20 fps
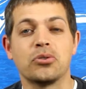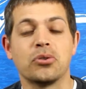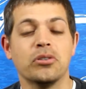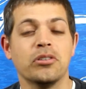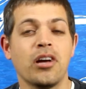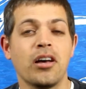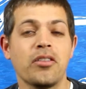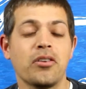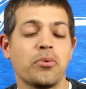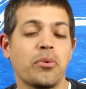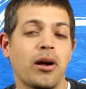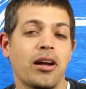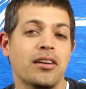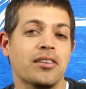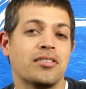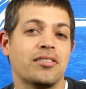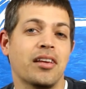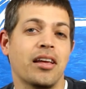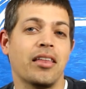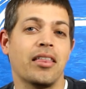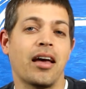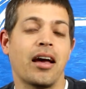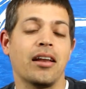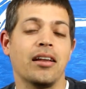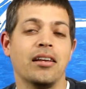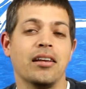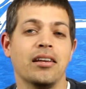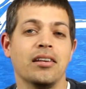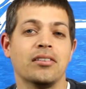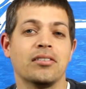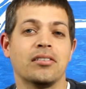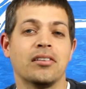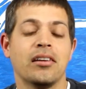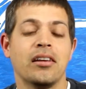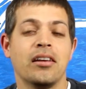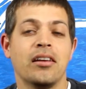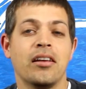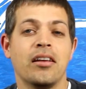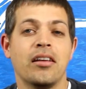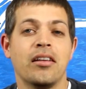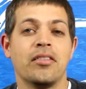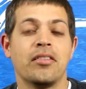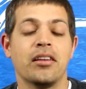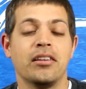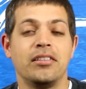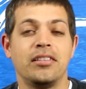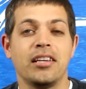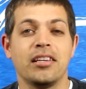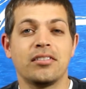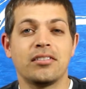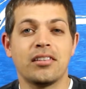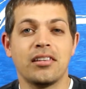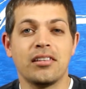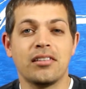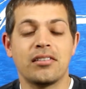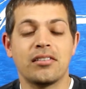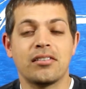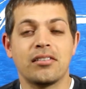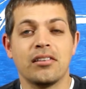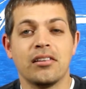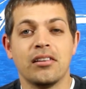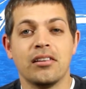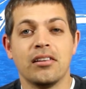or another way to say that is the distance